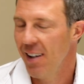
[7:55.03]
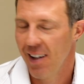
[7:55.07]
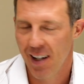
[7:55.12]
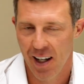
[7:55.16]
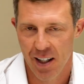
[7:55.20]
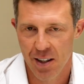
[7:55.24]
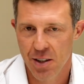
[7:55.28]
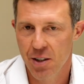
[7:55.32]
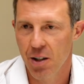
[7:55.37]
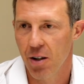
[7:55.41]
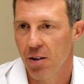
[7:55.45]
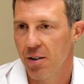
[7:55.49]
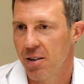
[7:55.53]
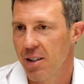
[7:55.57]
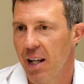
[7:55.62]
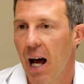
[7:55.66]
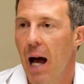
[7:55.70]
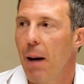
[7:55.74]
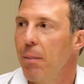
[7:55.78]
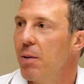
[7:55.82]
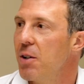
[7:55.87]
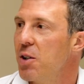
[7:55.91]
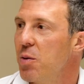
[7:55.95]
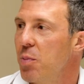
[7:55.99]
a certain
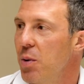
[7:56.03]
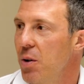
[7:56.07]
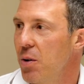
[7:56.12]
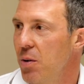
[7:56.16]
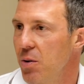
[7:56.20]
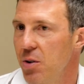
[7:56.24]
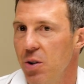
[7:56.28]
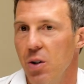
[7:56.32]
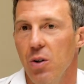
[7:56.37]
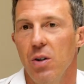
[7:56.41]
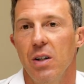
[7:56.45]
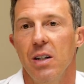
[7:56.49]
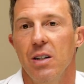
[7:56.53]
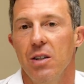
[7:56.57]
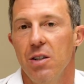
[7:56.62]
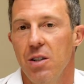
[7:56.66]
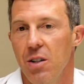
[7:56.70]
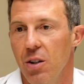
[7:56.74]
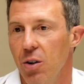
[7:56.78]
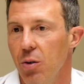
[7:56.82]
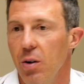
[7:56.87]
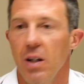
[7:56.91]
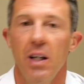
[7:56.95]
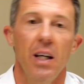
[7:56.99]
type of spoon, so you can
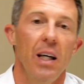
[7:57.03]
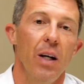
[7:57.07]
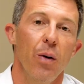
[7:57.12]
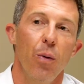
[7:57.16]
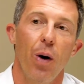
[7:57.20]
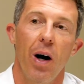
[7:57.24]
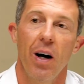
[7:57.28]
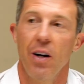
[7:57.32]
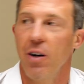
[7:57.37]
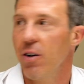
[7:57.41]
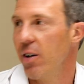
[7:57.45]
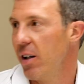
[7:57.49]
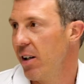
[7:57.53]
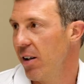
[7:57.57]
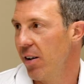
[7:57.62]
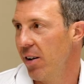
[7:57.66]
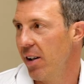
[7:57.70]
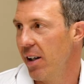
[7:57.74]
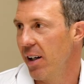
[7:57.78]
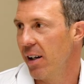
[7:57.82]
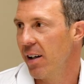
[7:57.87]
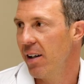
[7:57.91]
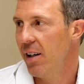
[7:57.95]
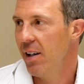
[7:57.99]
still eat while you're
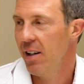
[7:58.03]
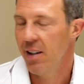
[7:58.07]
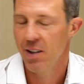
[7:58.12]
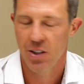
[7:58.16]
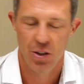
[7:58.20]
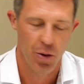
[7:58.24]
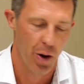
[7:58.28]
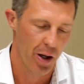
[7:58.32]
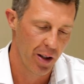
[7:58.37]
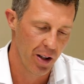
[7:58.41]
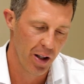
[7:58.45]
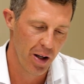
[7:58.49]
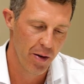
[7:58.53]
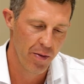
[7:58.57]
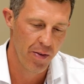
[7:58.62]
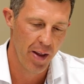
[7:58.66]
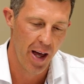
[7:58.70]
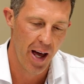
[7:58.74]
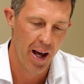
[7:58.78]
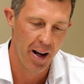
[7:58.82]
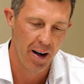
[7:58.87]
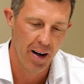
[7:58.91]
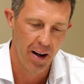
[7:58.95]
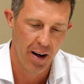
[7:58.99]
healing. So I love
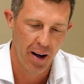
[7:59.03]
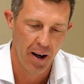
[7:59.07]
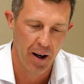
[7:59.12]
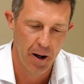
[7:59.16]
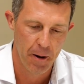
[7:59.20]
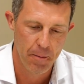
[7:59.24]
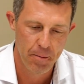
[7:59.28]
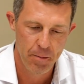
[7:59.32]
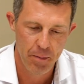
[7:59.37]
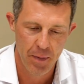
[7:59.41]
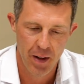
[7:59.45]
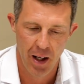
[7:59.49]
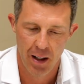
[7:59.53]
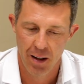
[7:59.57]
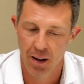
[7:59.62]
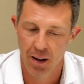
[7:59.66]
that. I